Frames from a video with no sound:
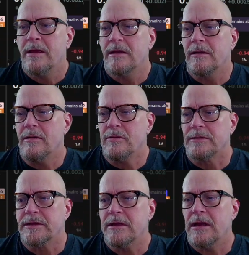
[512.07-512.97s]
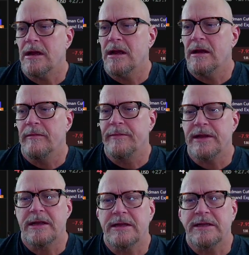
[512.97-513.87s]
Gold, big
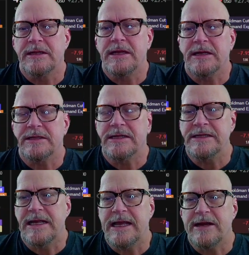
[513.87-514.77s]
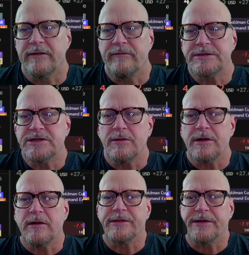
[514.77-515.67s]
indicator of what's going
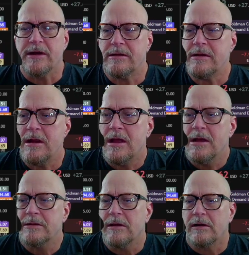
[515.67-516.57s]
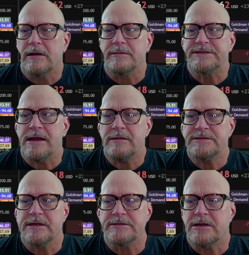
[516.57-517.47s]
on with the dollar. Dollar comes down,
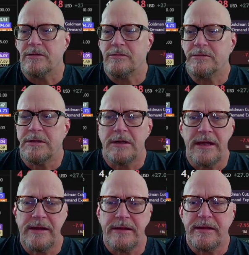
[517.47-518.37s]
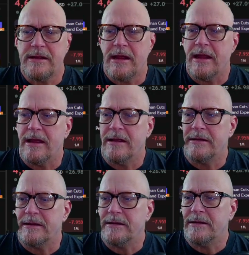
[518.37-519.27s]
so does gold lately, and
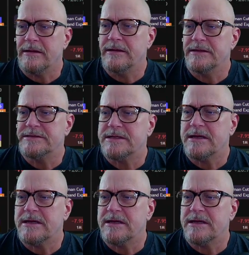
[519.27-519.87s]
it is